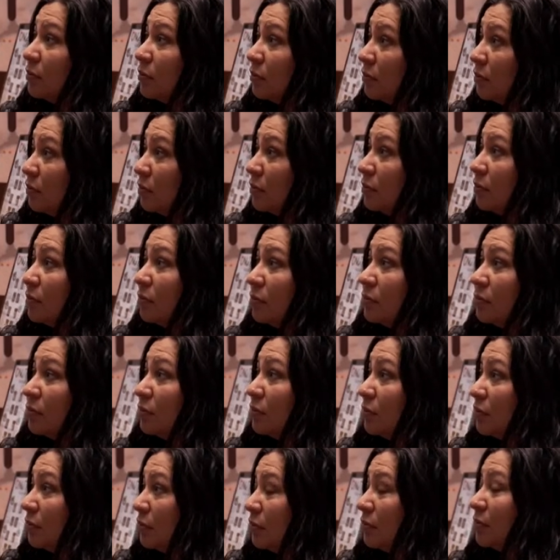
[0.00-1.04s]

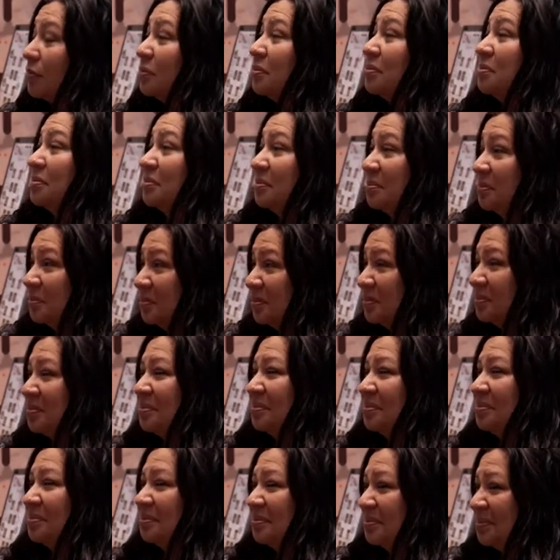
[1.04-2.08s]

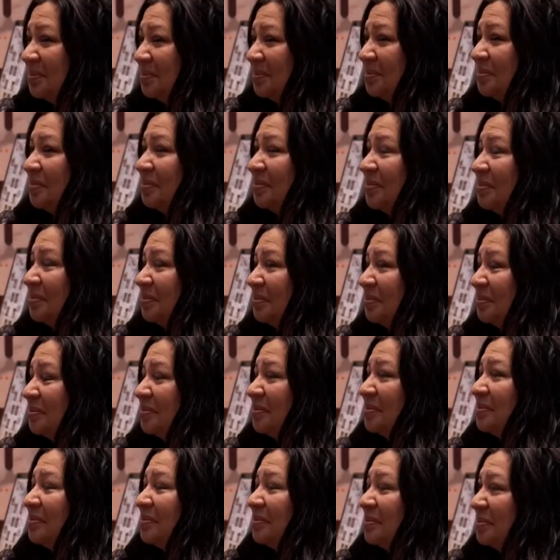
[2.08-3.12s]

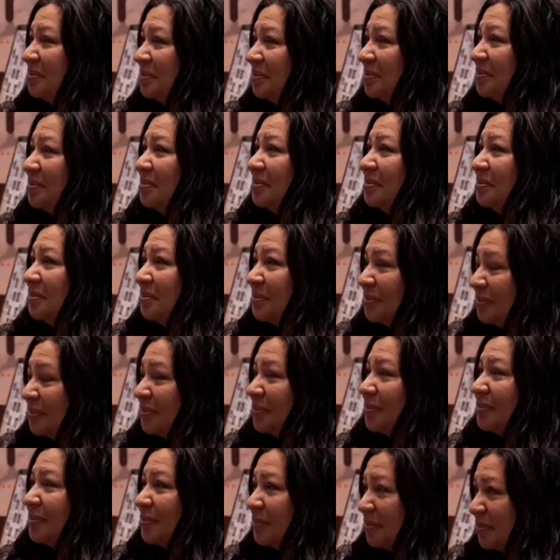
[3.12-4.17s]

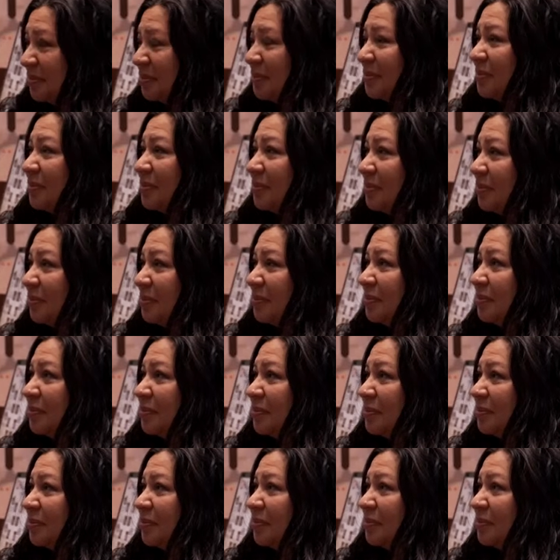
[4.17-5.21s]

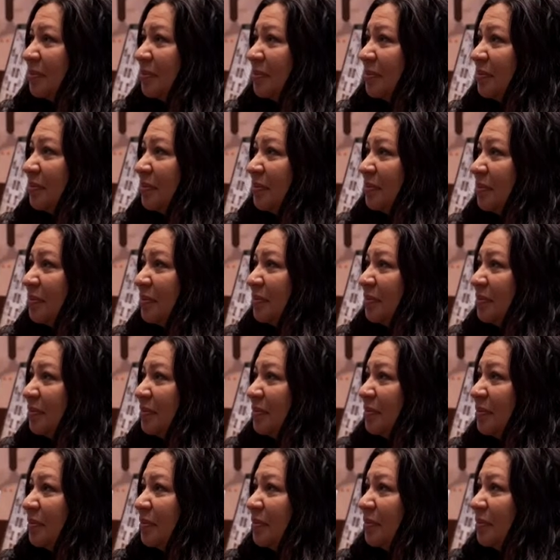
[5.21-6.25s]

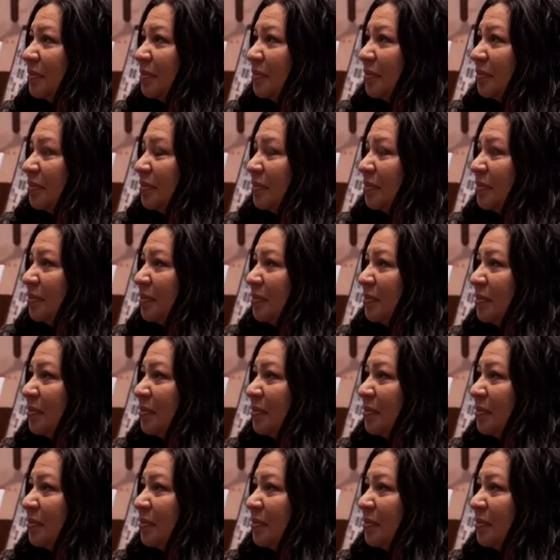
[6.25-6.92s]
(not speaking)